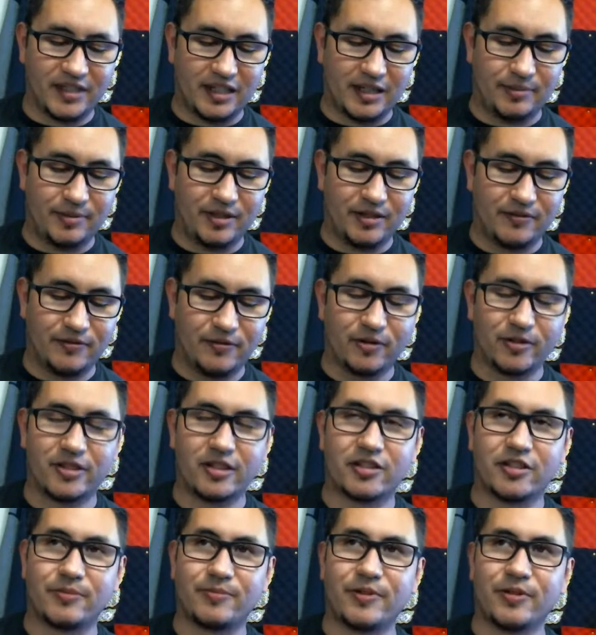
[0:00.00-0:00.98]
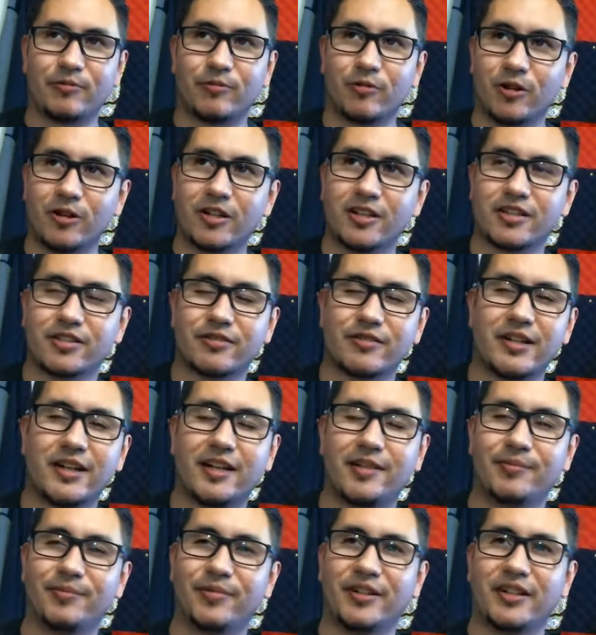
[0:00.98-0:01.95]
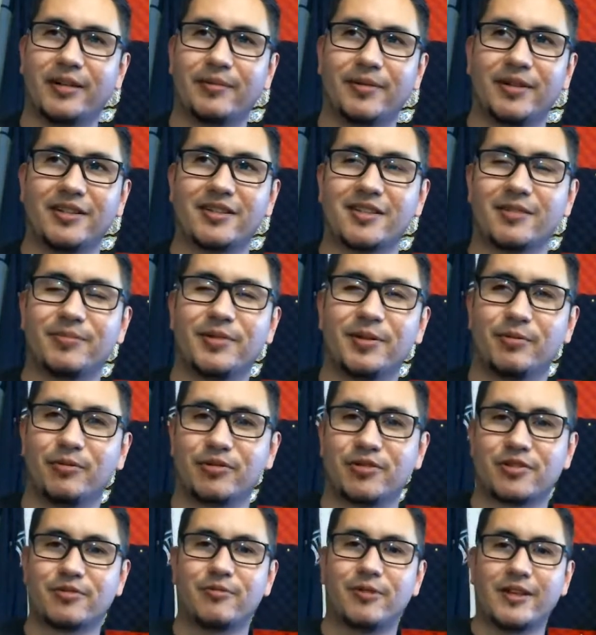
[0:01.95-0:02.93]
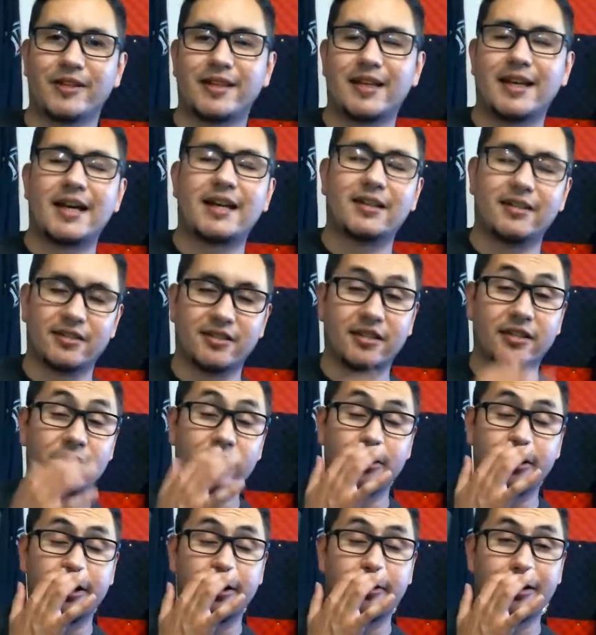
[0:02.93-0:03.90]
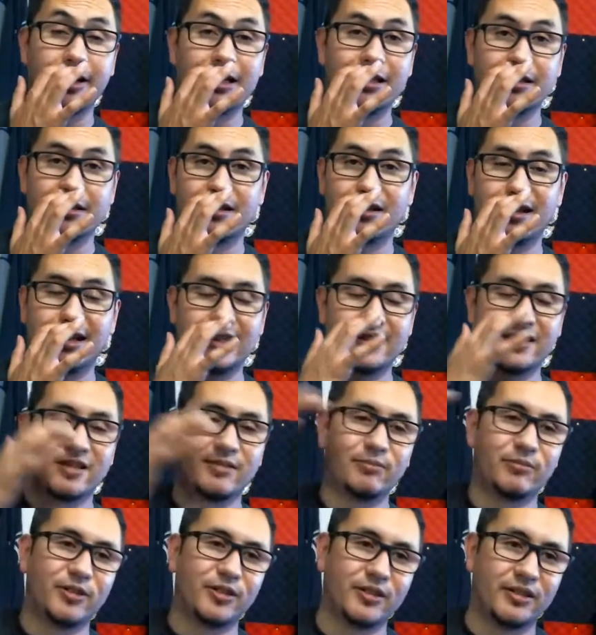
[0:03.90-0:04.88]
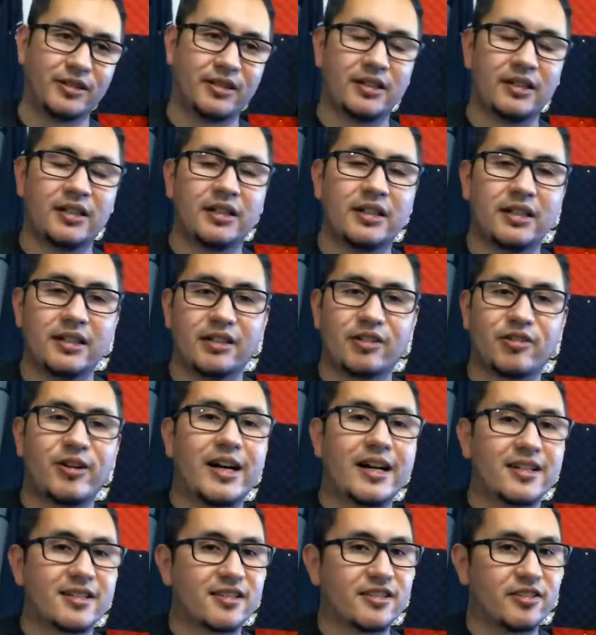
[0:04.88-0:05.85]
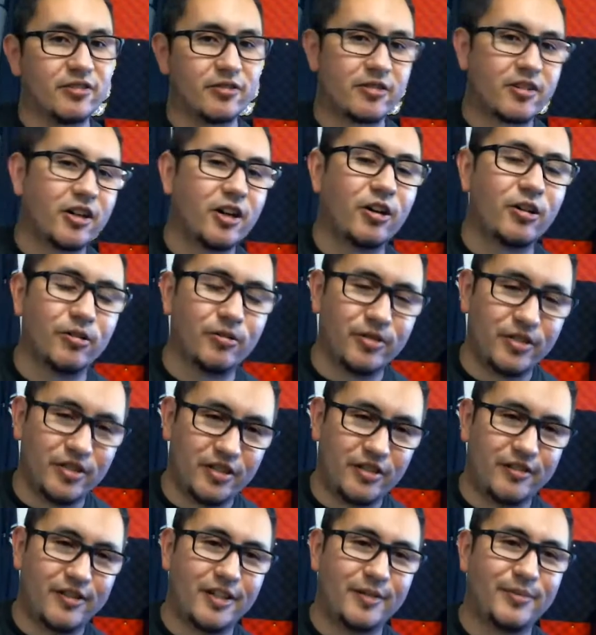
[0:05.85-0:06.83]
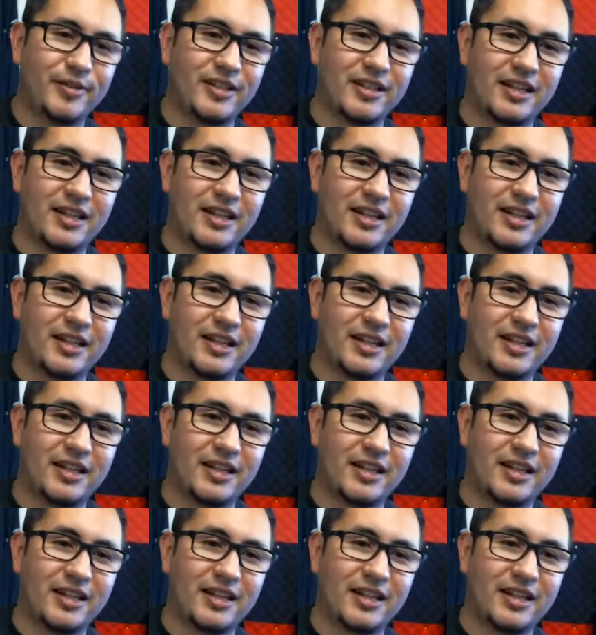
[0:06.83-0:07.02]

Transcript: I mean, a 4-digit PIN works, right? But I mean, some people just want that added security, right? Just in case someone cracks your code, you know what I mean?